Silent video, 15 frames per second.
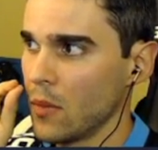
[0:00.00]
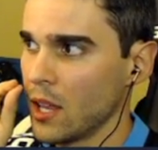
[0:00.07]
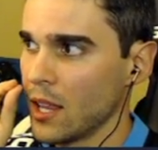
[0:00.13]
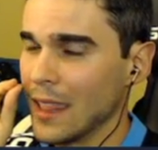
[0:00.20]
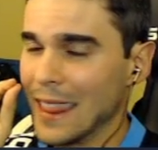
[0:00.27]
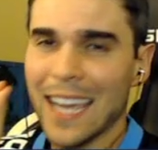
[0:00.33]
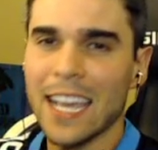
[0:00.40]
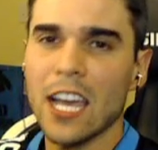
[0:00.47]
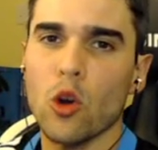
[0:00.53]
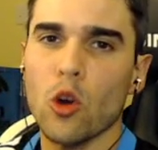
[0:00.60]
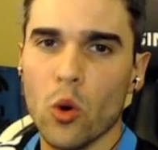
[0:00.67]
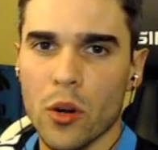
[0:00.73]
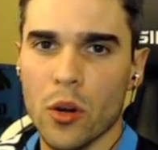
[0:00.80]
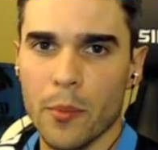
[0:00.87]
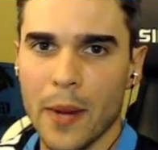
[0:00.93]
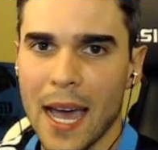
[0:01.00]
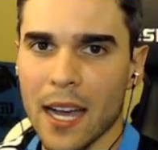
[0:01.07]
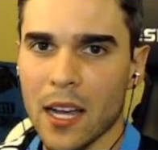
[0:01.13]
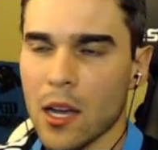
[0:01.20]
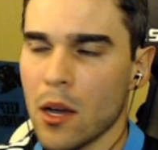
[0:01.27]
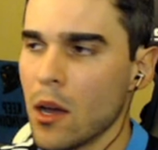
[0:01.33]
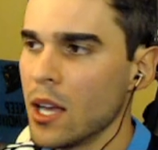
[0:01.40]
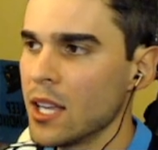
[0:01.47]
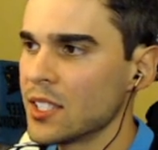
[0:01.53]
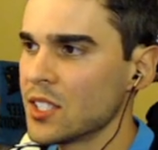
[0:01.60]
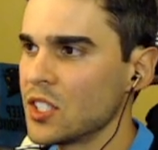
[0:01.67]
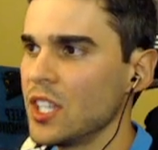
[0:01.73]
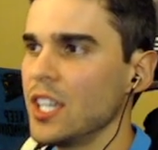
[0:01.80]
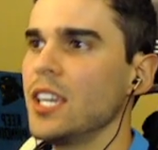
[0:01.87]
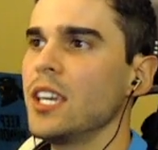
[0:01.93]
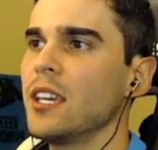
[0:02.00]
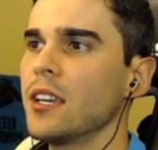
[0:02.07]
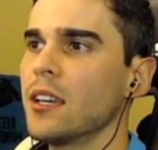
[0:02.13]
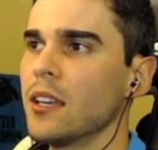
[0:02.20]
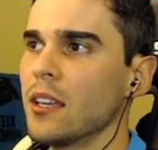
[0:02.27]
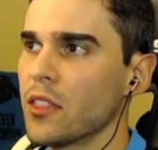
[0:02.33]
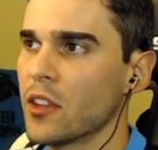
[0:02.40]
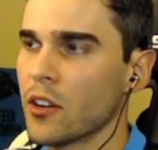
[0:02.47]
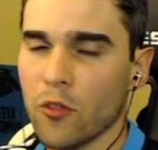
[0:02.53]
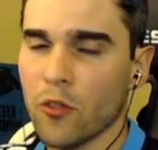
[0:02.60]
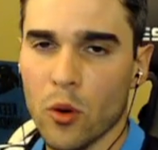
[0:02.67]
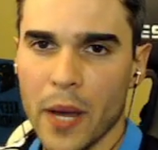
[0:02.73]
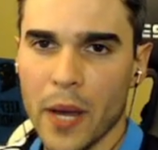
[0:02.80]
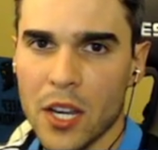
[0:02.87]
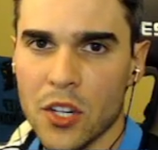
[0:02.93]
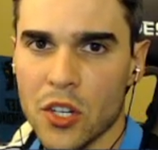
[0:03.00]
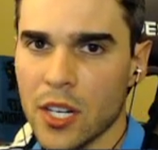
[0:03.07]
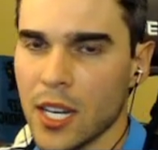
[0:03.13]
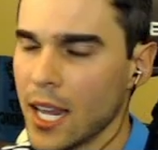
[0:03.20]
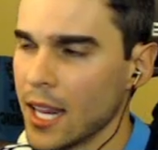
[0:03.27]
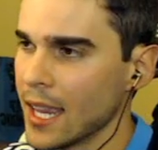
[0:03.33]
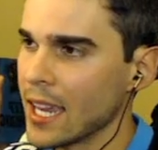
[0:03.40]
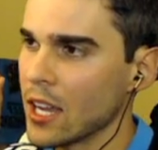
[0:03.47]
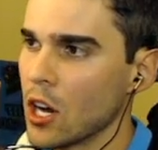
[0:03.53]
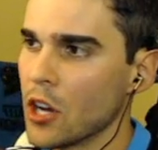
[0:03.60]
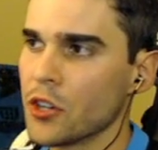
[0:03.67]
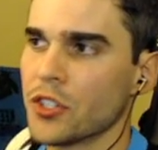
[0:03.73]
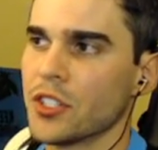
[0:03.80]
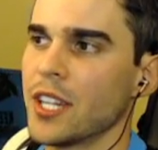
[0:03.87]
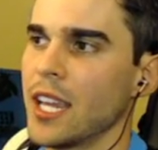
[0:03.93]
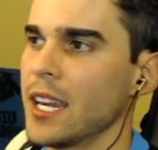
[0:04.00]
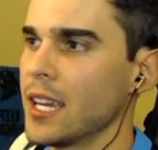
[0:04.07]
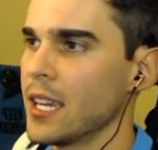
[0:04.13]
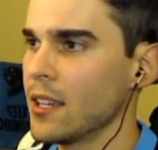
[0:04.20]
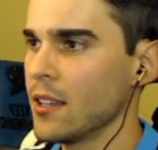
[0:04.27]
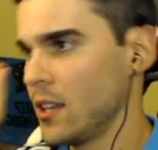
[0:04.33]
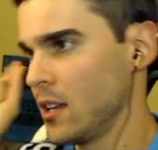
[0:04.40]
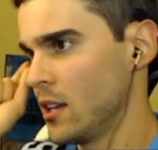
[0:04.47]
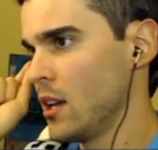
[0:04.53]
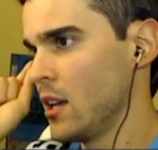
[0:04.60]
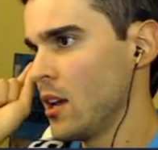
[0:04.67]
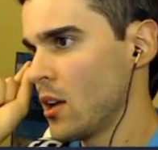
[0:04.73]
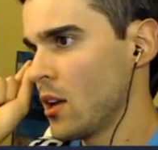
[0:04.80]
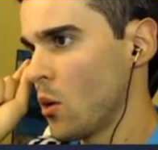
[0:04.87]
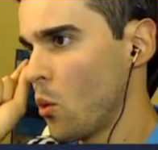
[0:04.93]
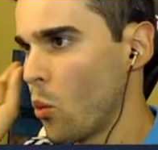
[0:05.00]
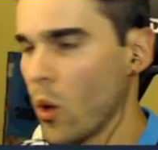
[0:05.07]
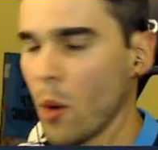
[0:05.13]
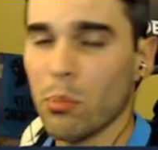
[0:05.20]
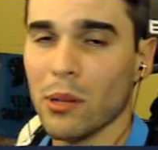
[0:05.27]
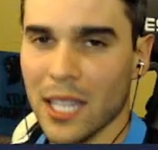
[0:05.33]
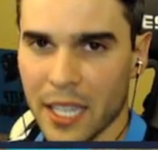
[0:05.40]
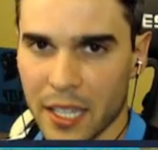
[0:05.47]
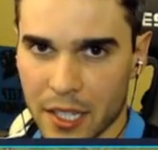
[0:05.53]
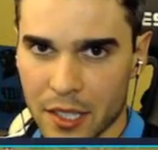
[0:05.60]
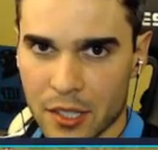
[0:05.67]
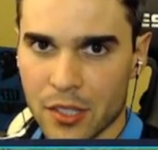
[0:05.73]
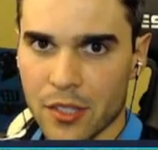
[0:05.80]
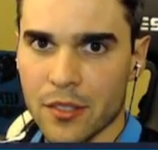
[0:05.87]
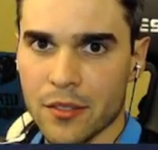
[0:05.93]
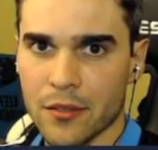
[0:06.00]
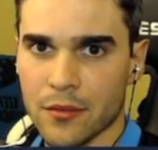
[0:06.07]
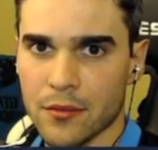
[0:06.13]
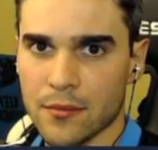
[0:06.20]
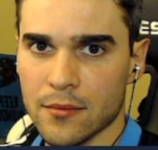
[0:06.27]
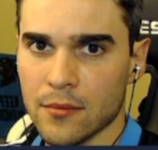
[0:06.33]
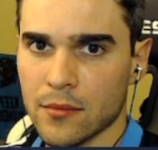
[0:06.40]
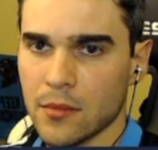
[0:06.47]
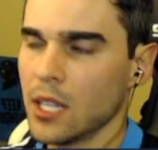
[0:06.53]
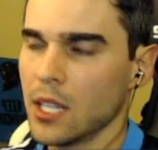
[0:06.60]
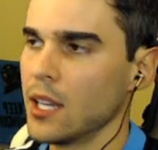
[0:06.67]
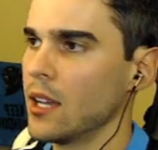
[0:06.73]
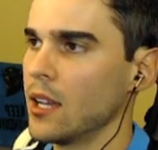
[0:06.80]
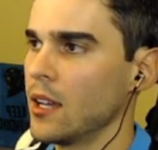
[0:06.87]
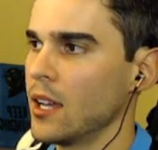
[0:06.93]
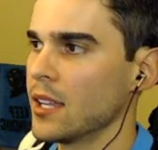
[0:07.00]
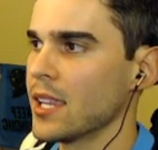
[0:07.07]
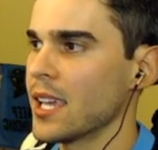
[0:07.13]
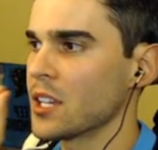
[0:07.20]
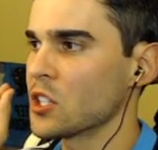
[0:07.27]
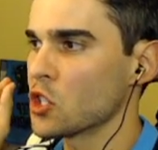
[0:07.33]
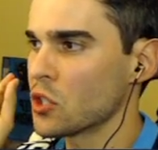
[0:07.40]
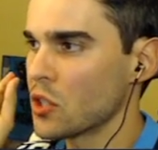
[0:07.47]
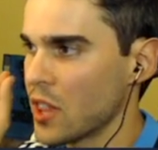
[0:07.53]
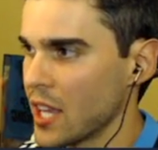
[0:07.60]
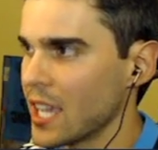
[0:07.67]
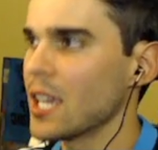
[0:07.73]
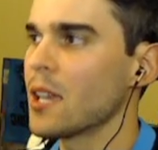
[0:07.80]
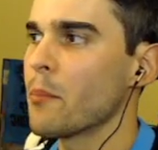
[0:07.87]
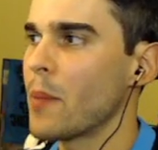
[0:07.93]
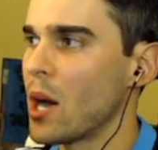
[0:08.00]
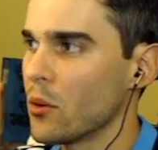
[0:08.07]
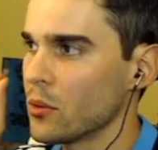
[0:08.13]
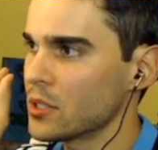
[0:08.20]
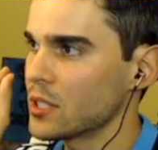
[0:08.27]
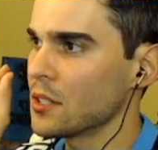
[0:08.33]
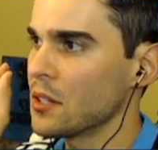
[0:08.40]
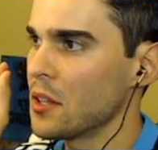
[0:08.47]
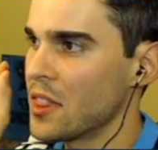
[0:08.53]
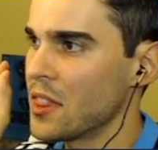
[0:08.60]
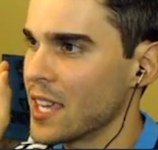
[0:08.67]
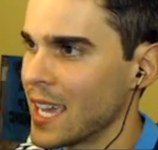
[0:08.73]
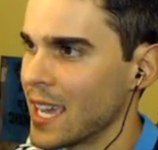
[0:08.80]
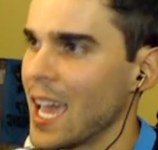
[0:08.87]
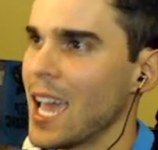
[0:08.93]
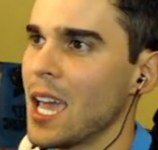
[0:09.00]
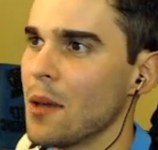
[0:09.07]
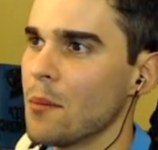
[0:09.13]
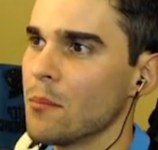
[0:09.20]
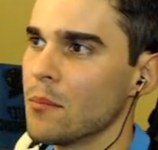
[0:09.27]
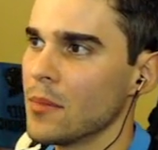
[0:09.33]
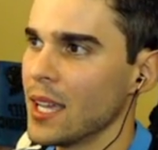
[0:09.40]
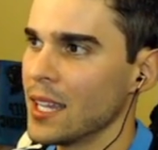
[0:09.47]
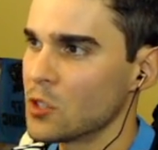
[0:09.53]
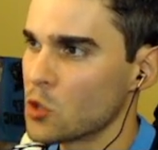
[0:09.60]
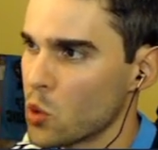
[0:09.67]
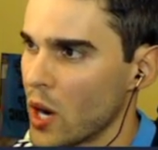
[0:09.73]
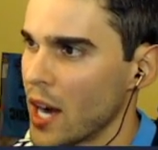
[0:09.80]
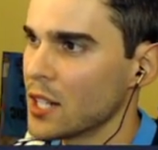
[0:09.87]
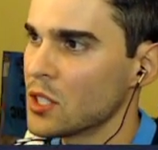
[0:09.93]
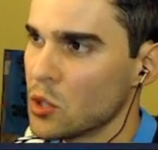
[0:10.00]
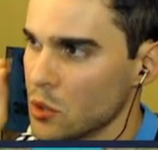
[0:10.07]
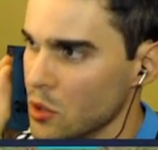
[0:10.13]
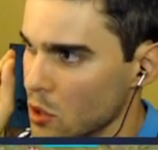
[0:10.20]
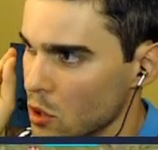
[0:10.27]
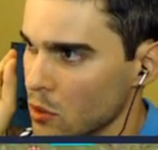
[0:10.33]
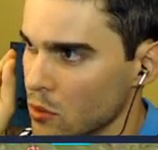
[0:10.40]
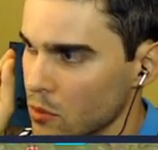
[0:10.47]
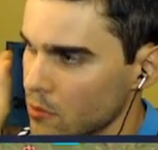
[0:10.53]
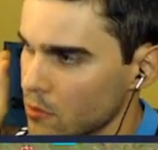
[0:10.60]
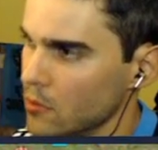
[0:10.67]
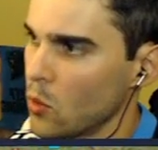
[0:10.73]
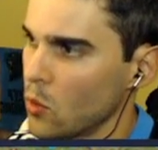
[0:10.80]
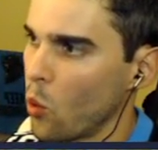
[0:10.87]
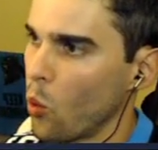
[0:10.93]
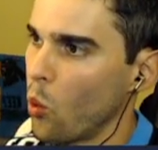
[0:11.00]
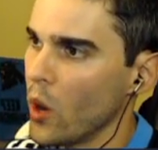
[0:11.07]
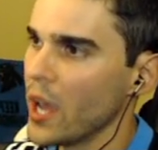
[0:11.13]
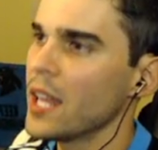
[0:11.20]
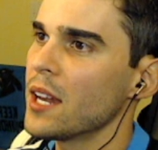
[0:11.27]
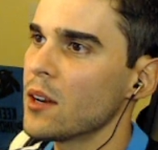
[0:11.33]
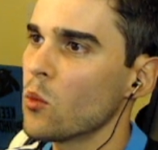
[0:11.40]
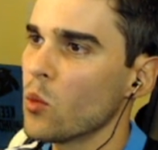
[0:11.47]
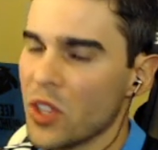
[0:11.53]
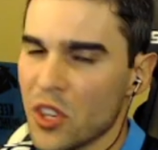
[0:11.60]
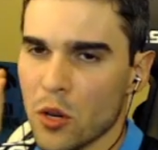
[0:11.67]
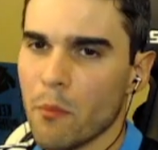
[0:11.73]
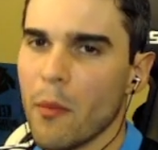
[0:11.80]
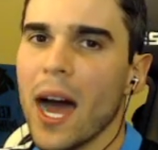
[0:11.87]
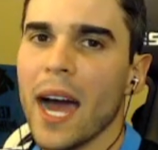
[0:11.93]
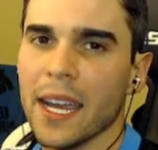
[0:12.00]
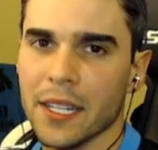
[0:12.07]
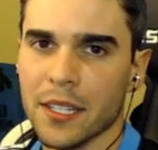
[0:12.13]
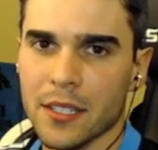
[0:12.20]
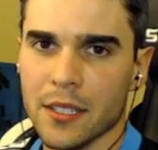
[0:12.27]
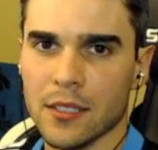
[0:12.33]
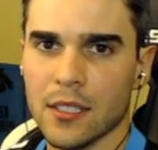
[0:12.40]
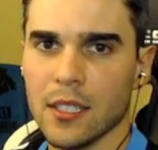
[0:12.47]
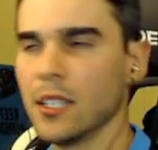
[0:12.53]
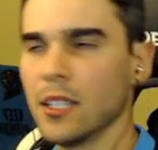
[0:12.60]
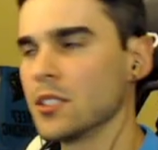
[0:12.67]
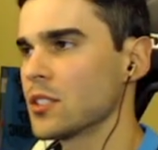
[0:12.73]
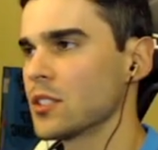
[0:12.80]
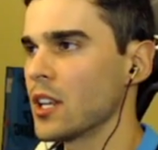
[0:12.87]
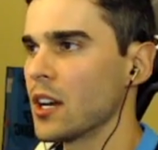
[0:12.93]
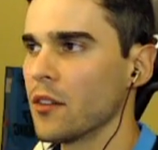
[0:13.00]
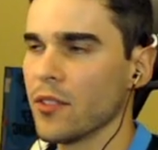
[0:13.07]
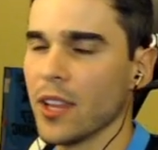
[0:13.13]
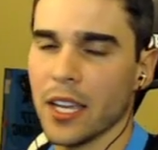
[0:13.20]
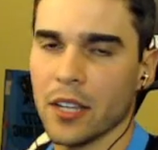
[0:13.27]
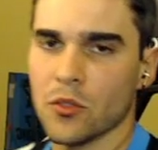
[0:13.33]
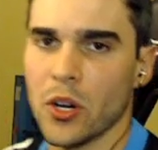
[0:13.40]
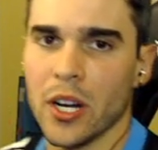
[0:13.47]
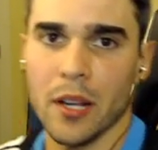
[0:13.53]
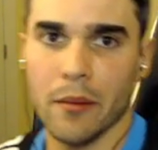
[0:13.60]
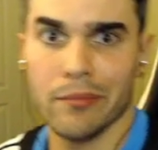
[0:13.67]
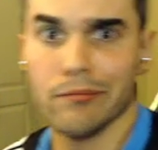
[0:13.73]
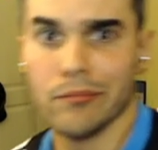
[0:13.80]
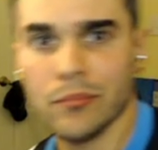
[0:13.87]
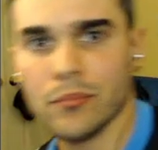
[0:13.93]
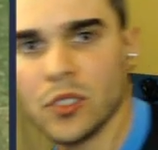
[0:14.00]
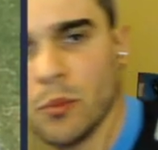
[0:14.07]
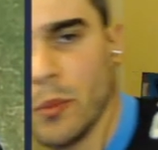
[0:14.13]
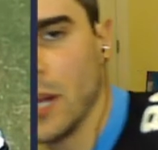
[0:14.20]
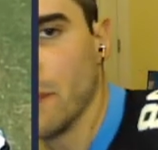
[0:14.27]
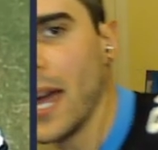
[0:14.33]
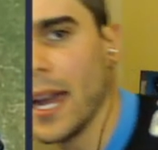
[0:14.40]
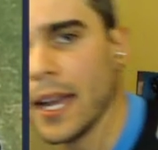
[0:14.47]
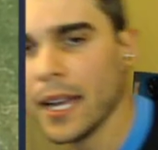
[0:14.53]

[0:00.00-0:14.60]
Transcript: like a quarterback, seeing their formation and understanding what play it is. And just thinking about the game and trying to, win with your mind instead of trying to speed by a